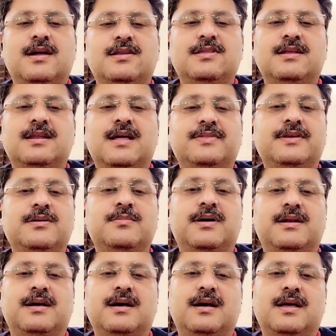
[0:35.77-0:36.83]
It's nothing
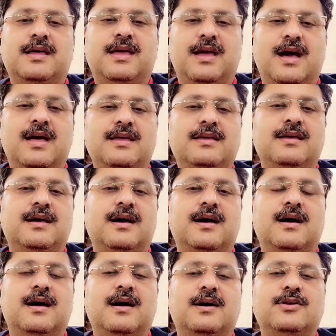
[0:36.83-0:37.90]
but AI
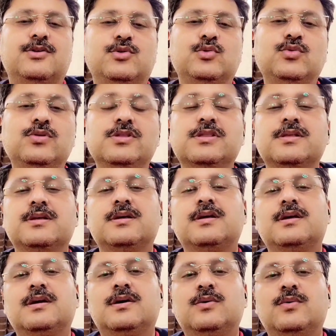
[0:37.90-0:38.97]
tools
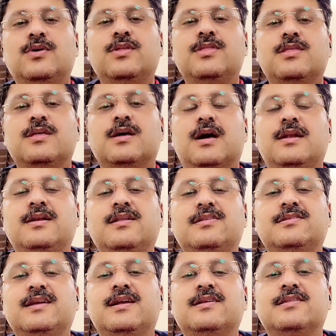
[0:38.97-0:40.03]
which
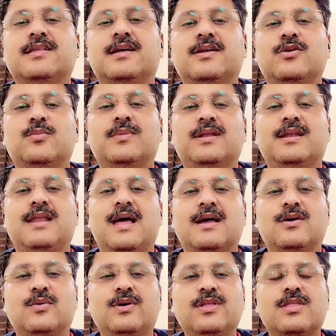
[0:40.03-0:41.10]
understands the human
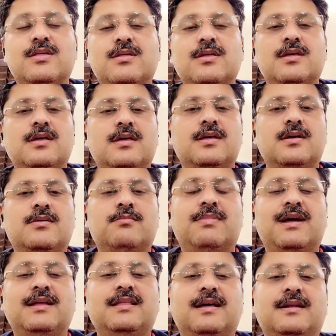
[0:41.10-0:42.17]
language
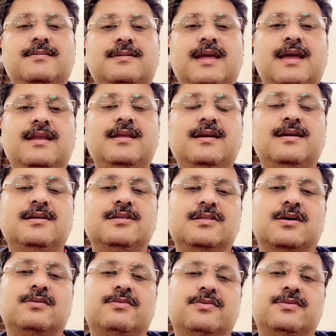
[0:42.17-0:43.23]
by the 10 years
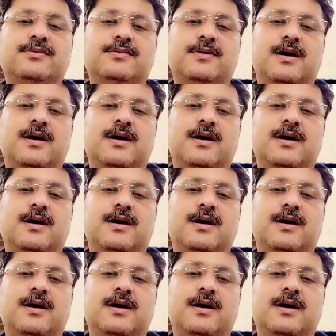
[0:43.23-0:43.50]
of